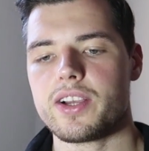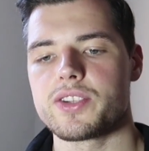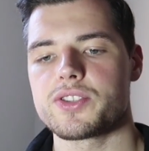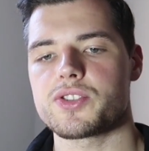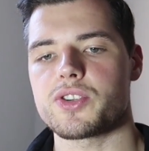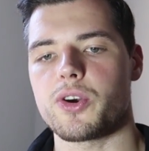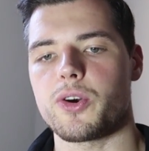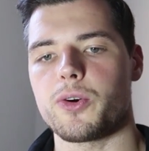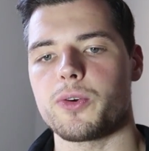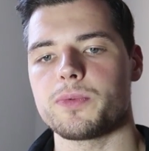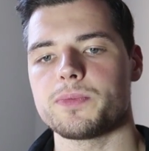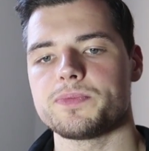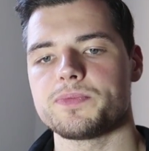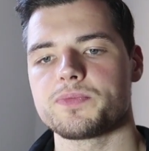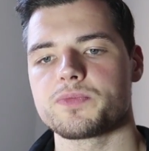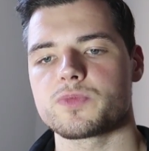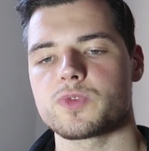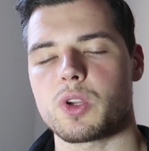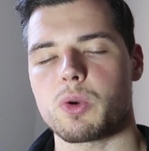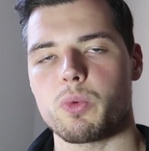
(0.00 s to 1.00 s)
So
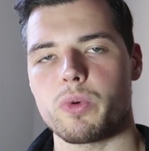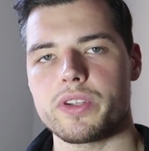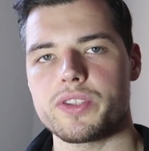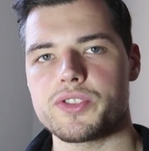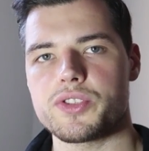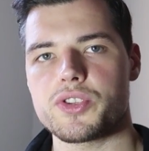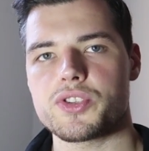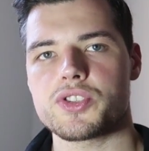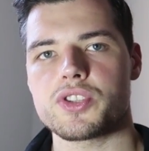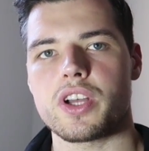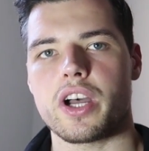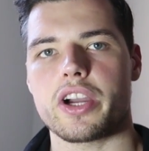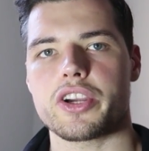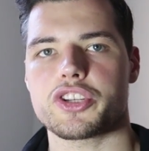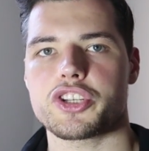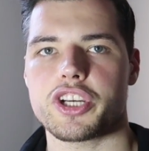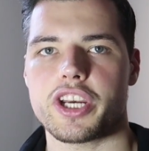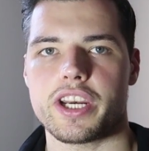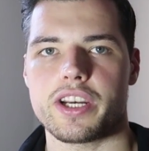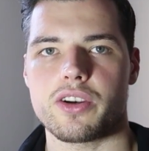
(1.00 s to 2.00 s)
once you
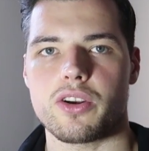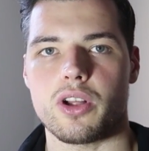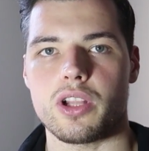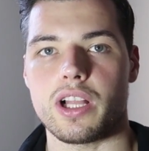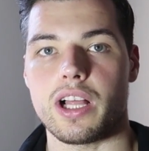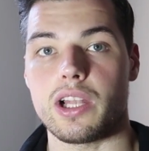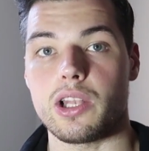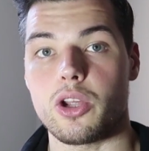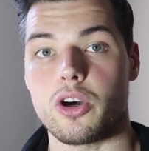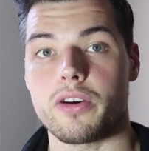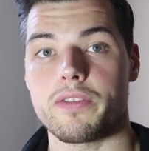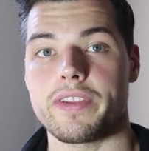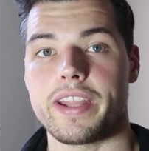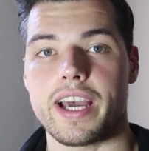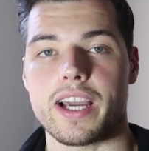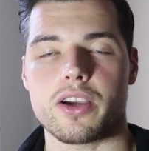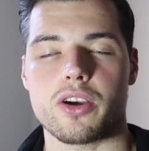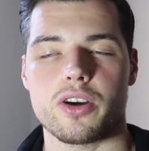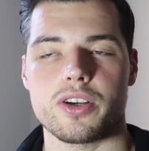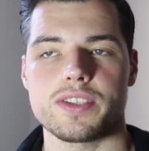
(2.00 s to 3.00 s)
start sharing a lot of
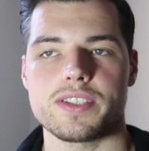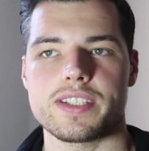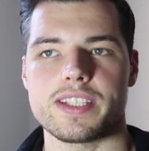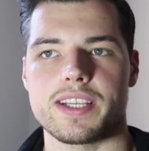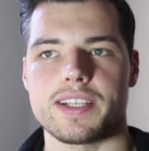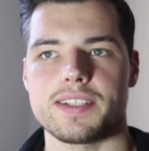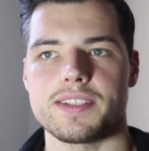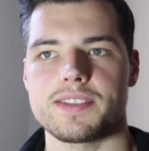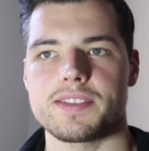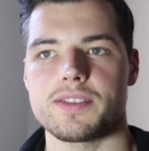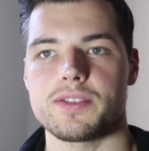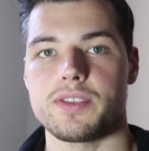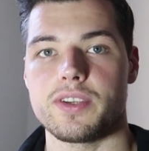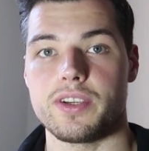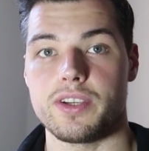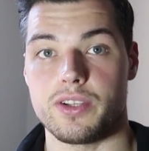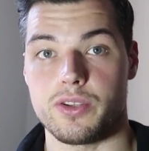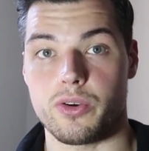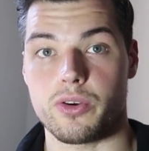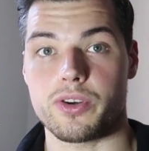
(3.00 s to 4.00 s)
that content
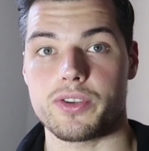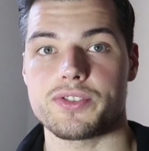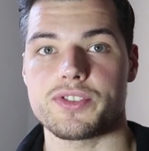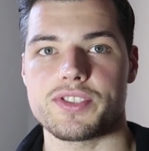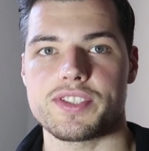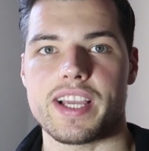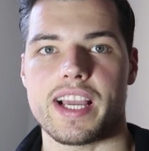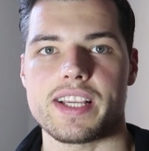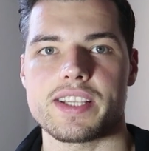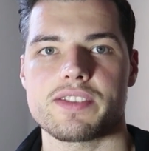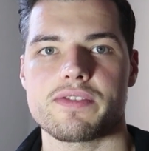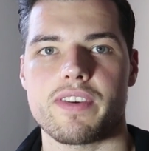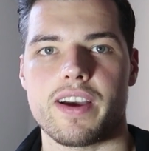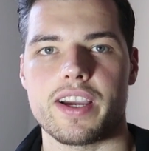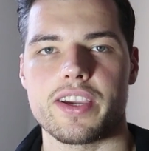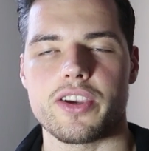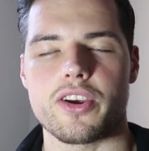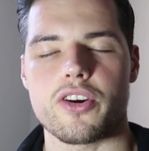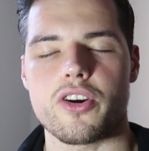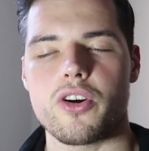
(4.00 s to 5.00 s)
in order to
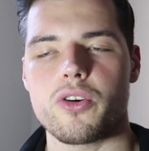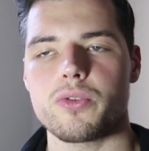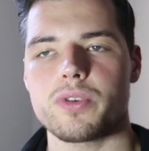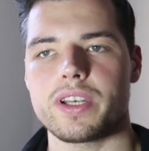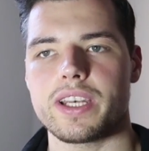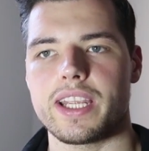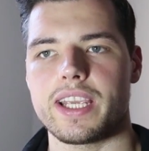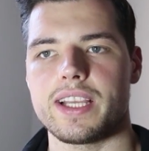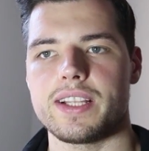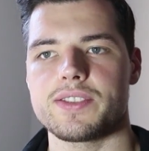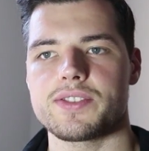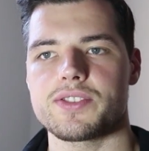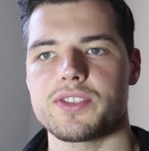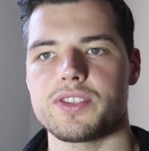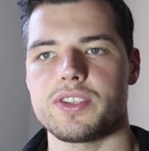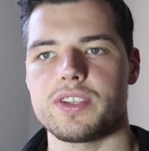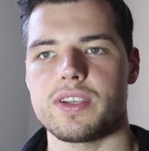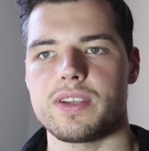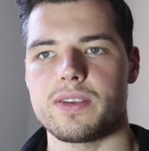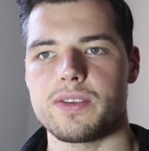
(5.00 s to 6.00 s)
satisfy your own
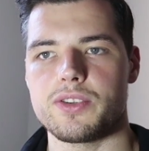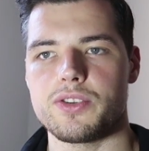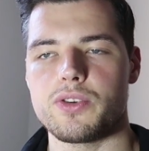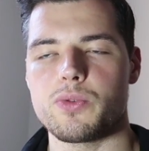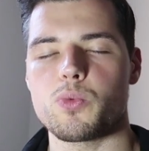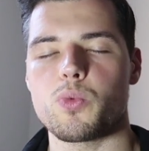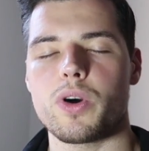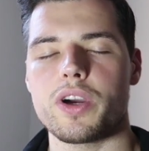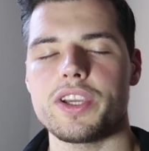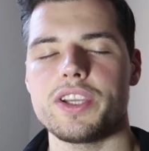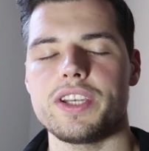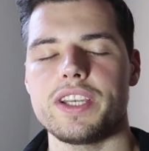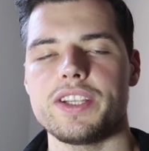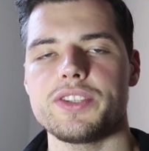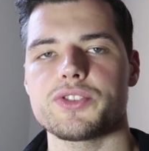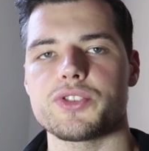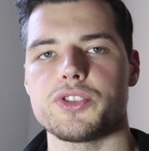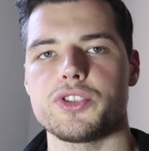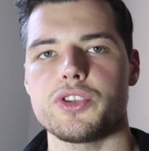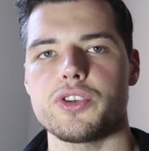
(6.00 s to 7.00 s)
needs, what you
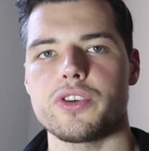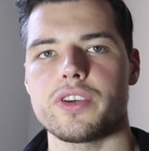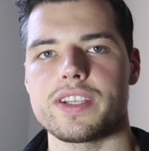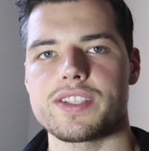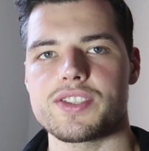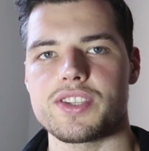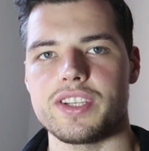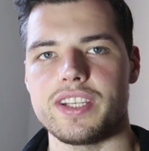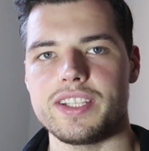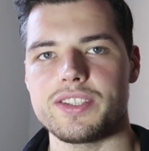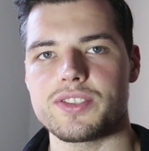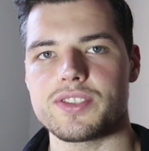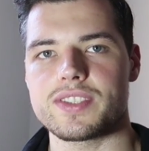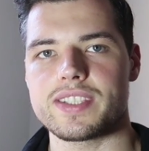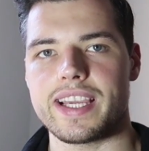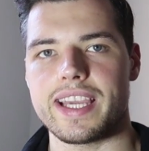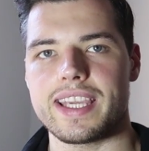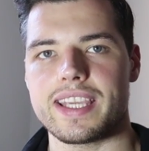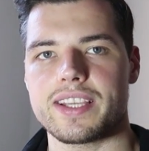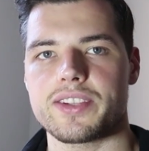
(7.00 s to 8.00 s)
need to do is you need to
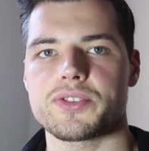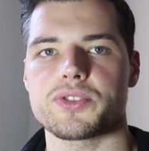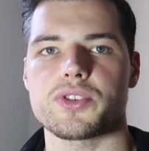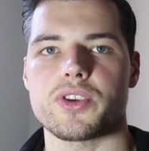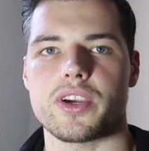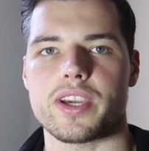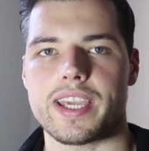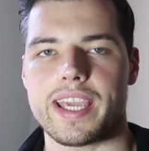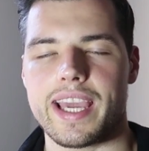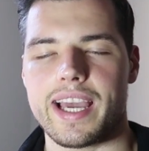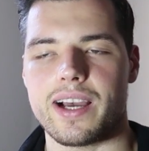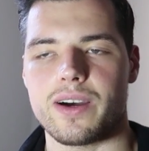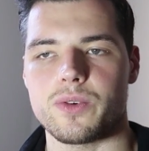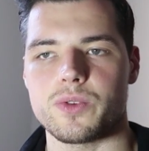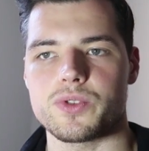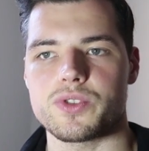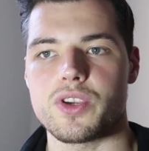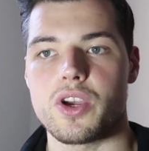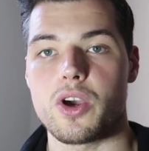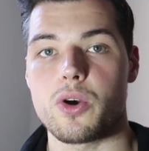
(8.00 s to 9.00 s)
take into
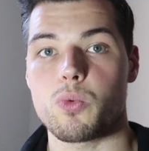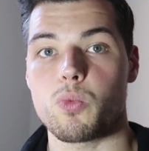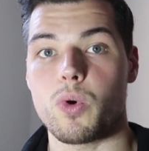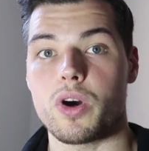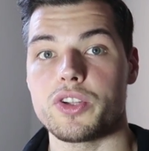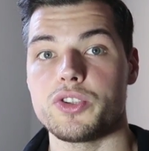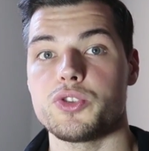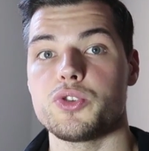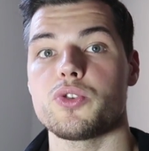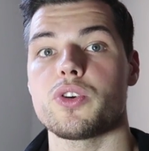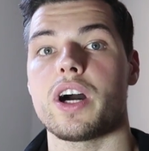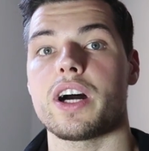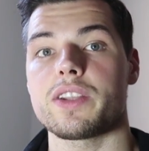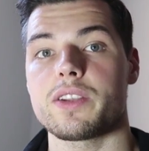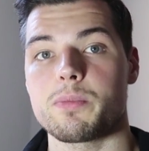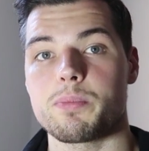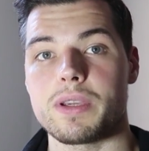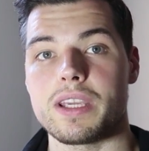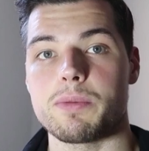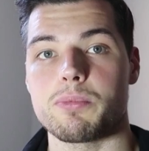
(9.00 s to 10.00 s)
account, what do
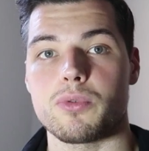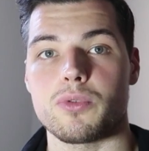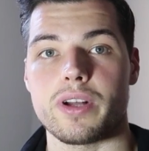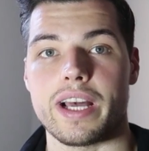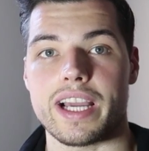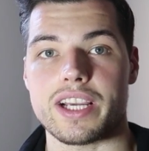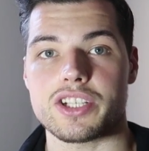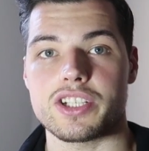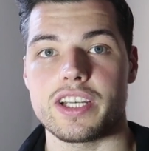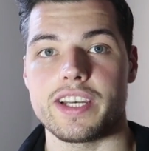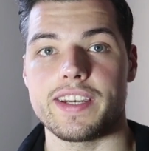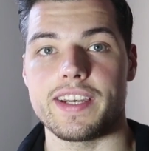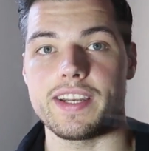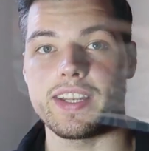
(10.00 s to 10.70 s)
other people actually